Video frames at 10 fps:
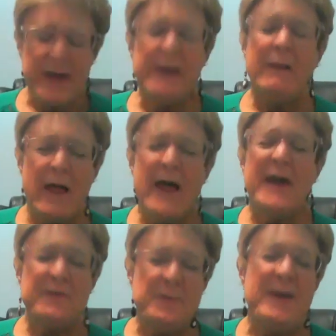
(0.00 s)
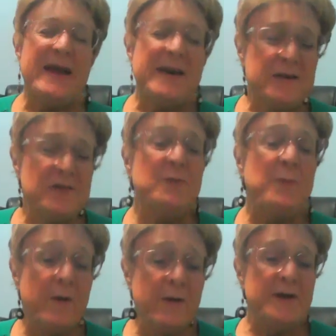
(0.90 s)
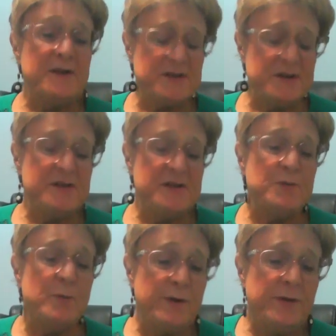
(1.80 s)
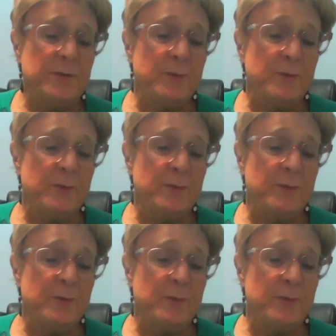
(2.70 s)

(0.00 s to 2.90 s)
a lot of bad experiences with